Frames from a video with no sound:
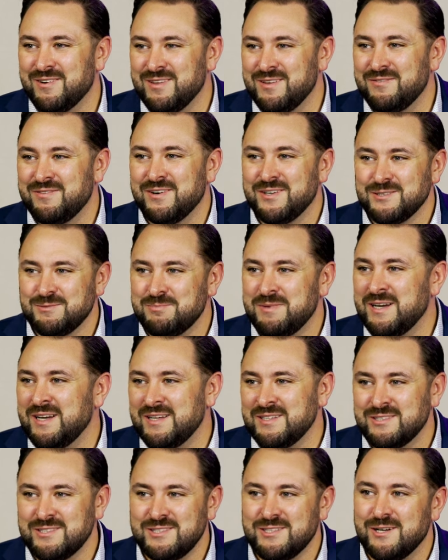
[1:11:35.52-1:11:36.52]
yeah. for the first
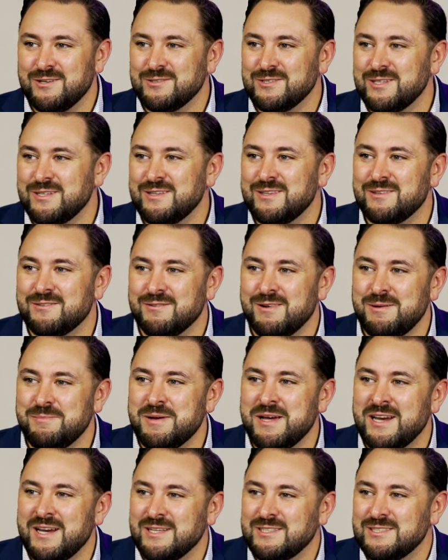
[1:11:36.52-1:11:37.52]
minute. She goes in three
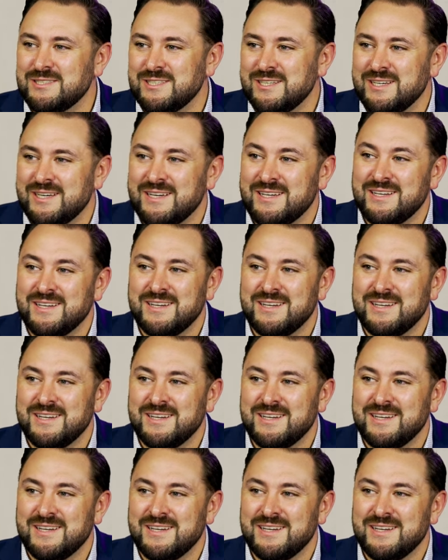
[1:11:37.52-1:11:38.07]
minutes. Yeah.